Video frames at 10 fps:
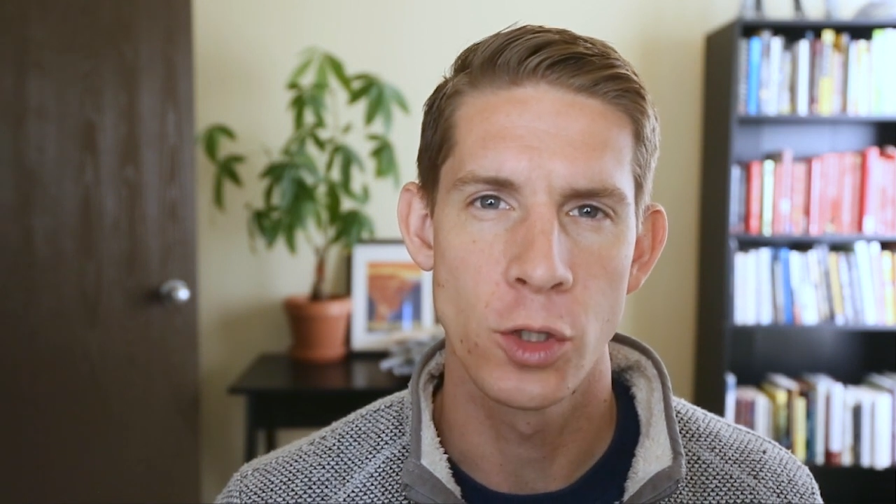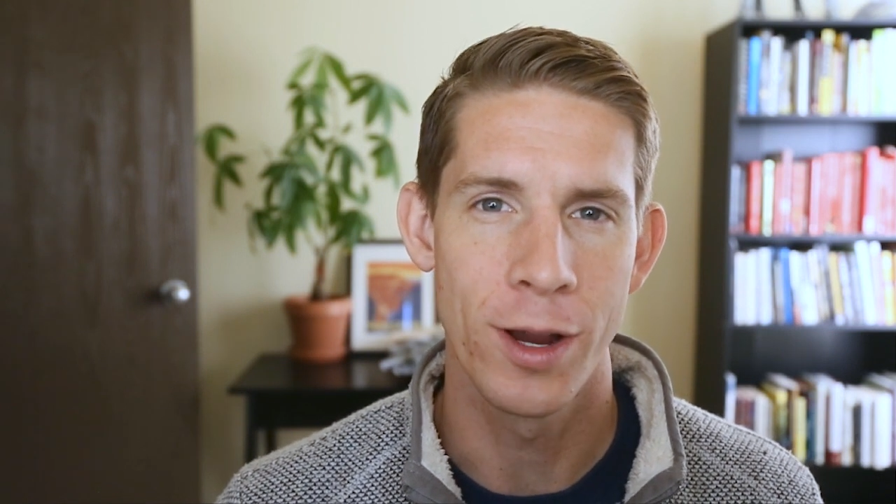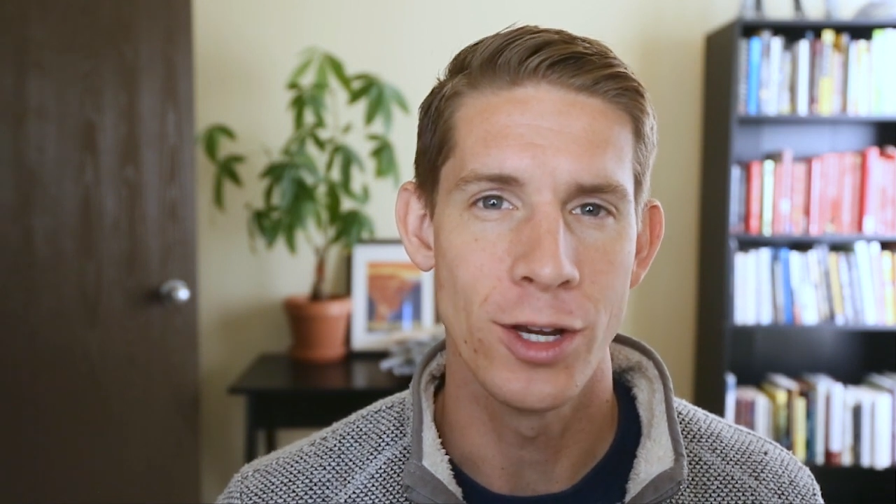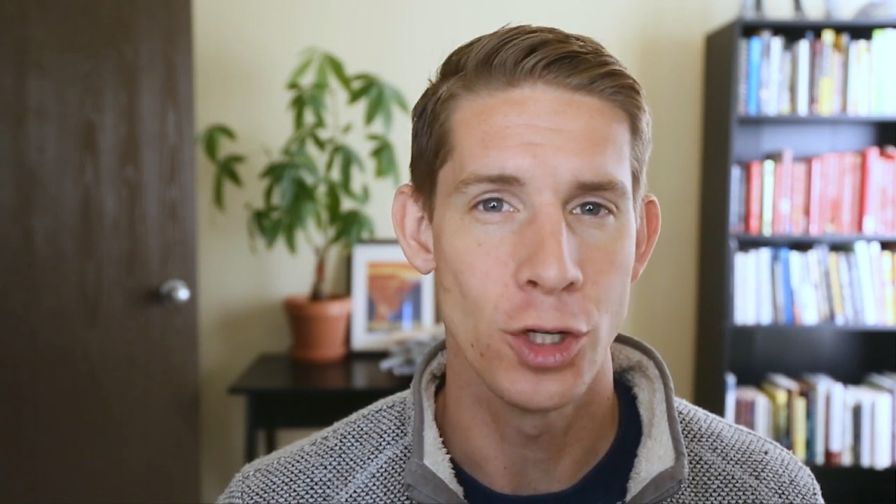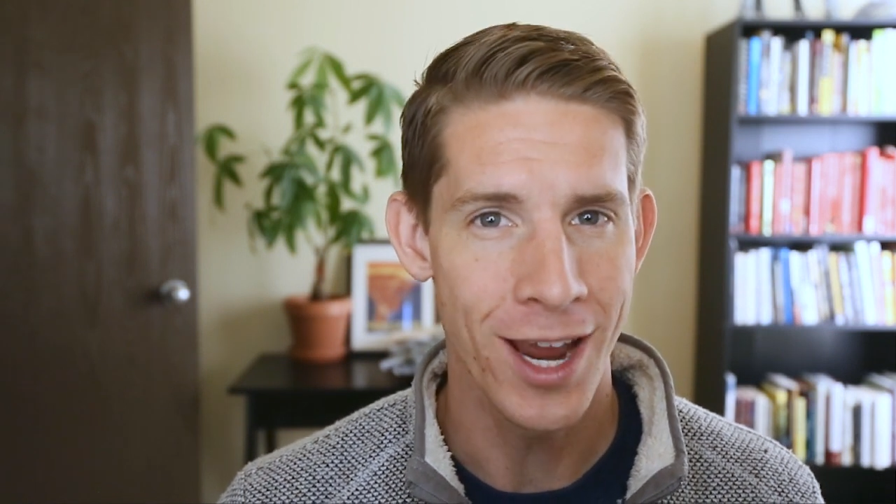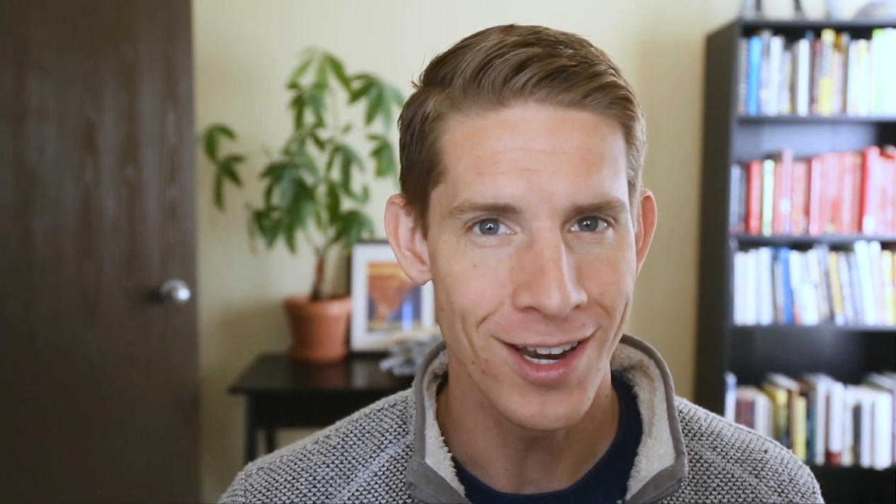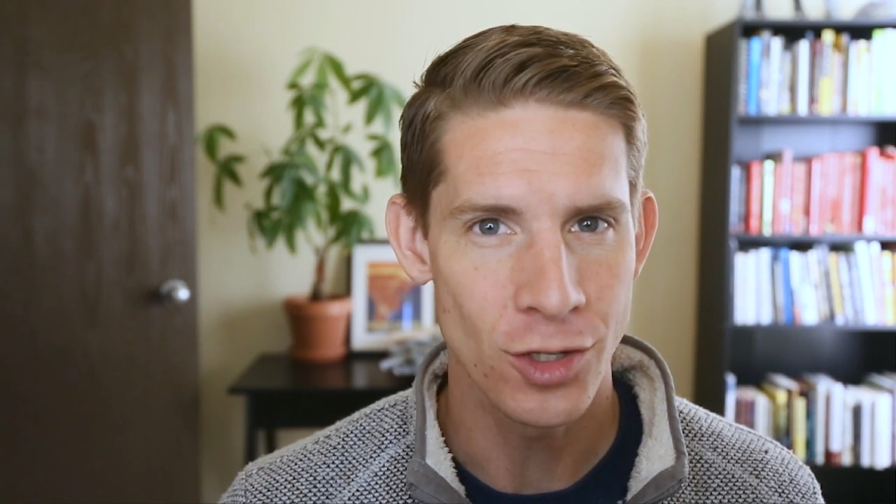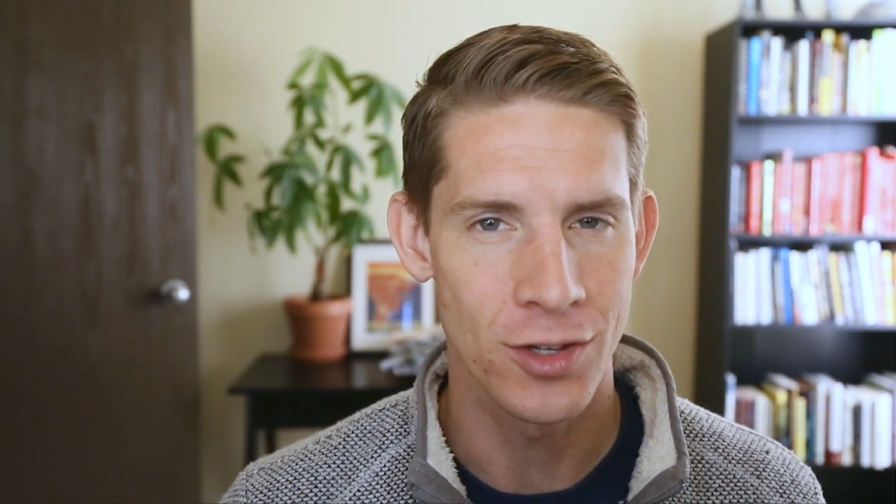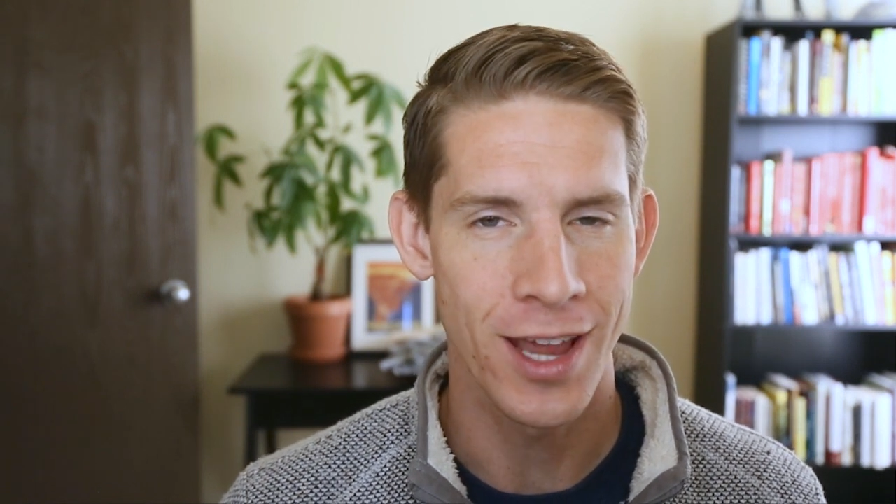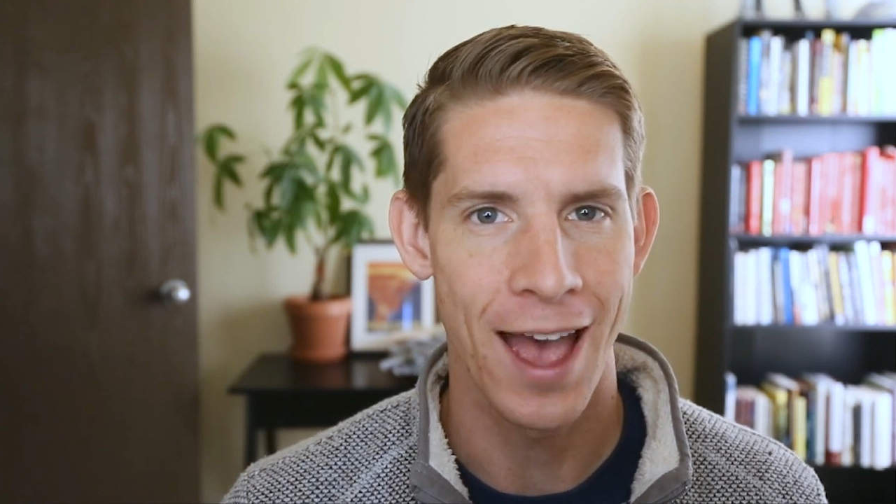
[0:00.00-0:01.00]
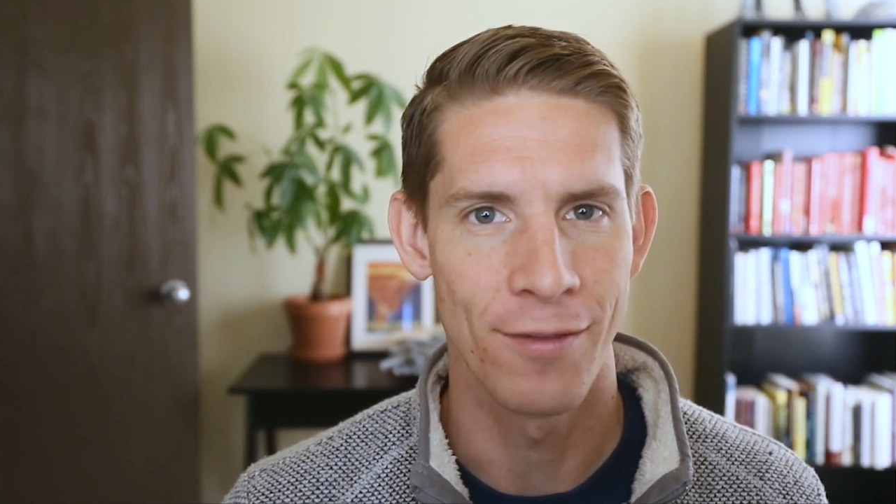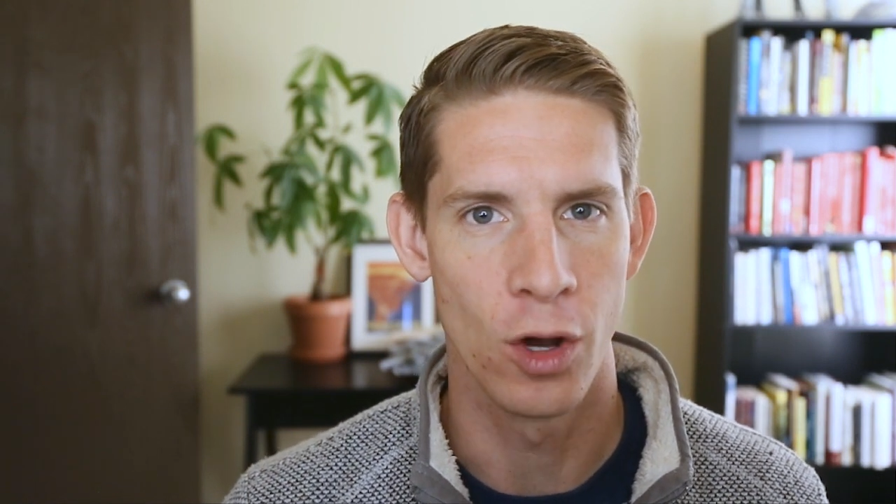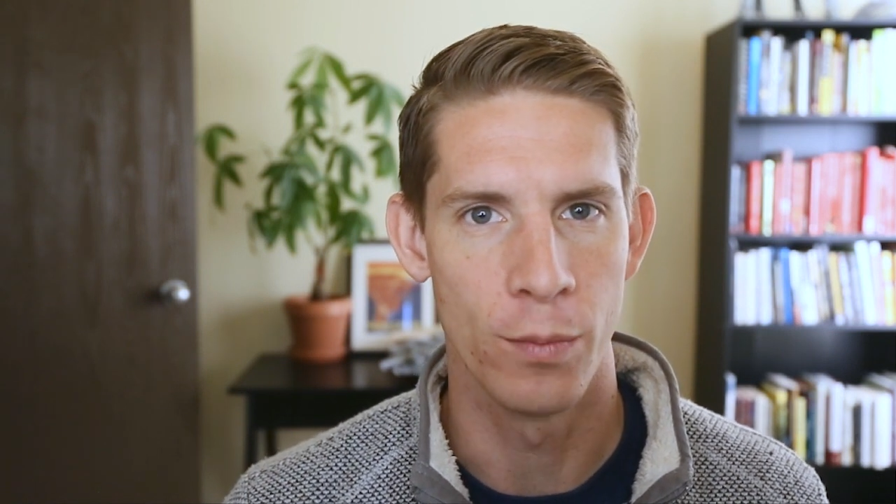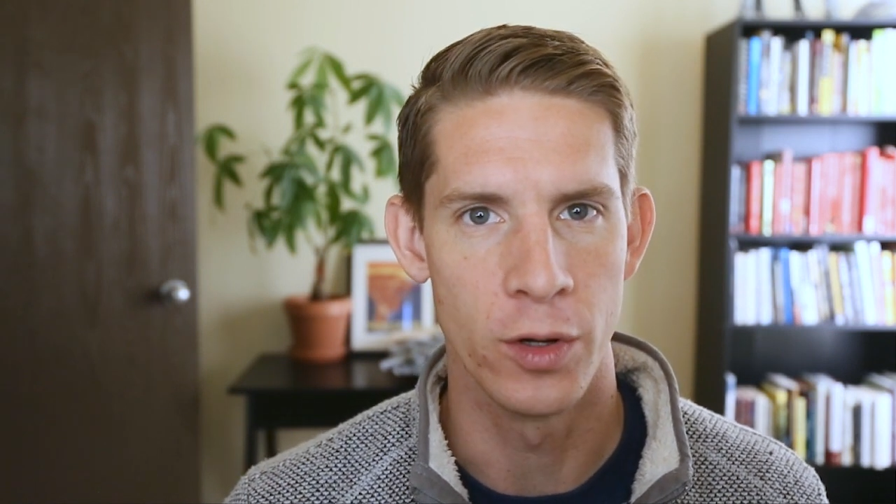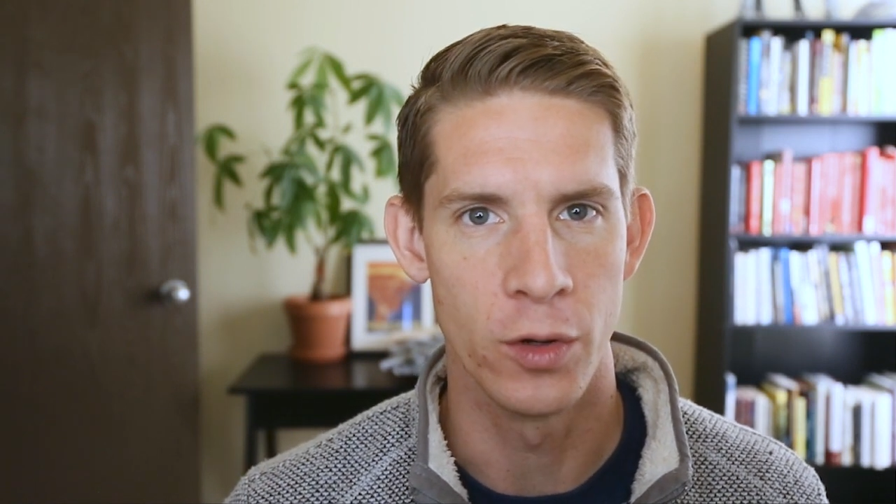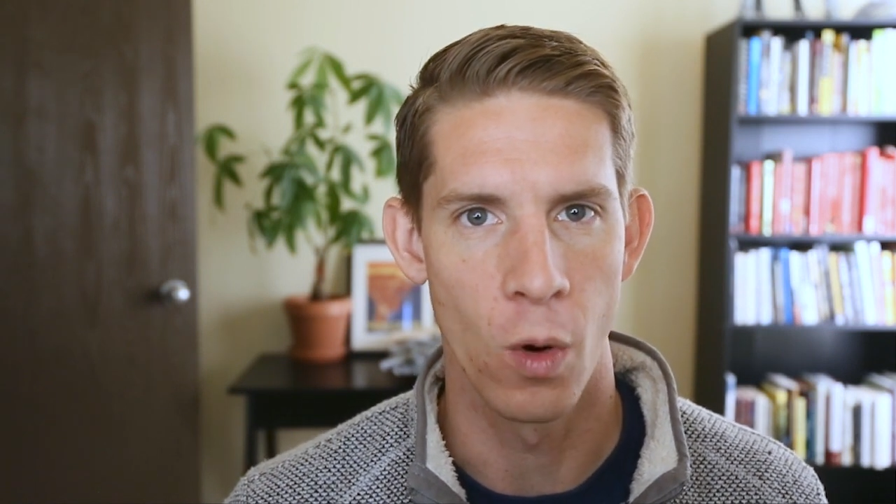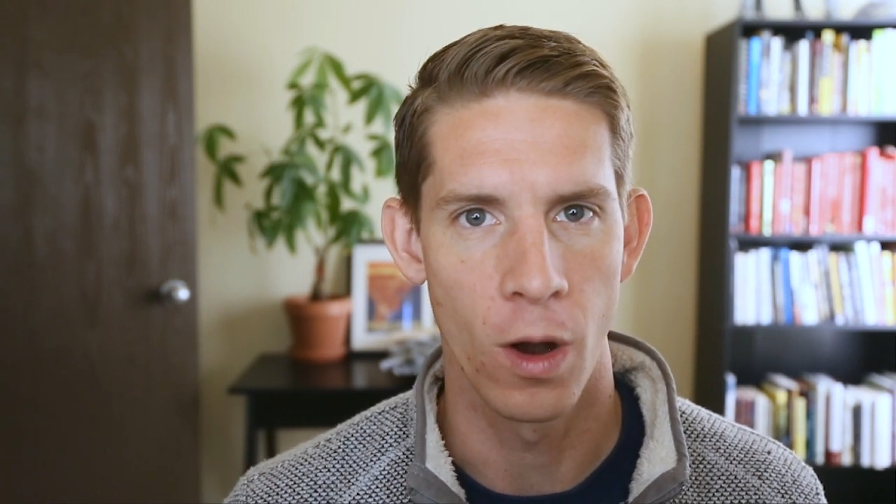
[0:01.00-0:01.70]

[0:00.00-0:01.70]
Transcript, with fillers: rate changes have on Opendoor?